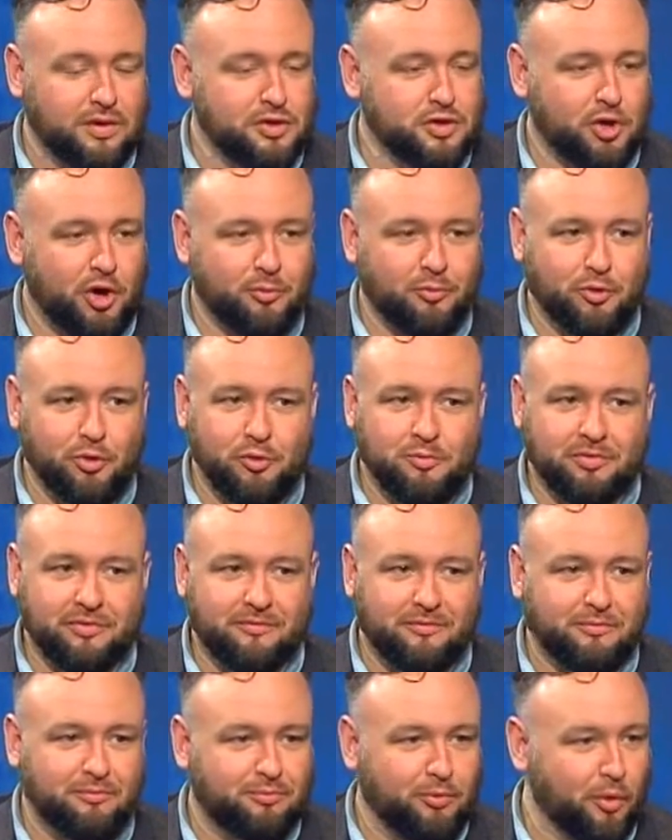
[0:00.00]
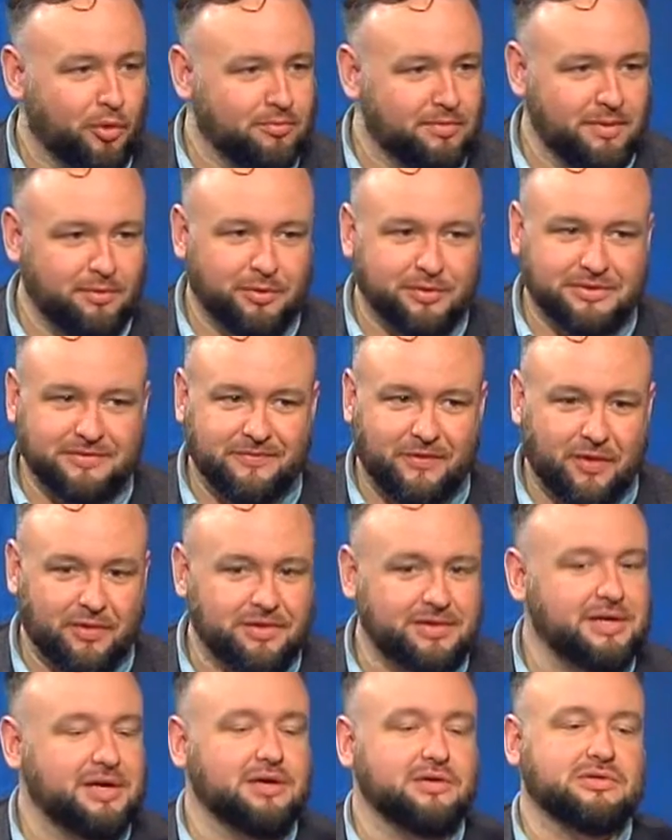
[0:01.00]
sharp group of board members and
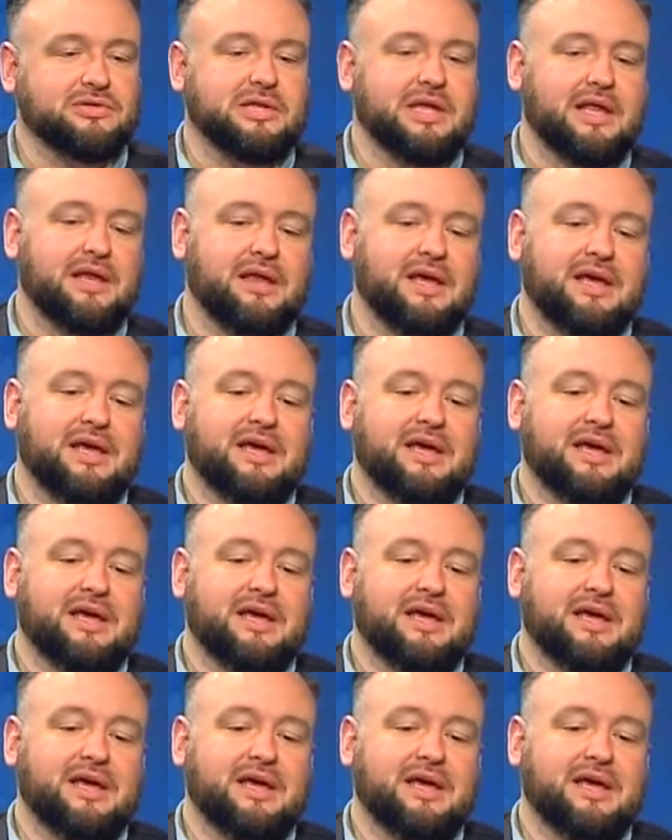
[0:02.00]
volunteers that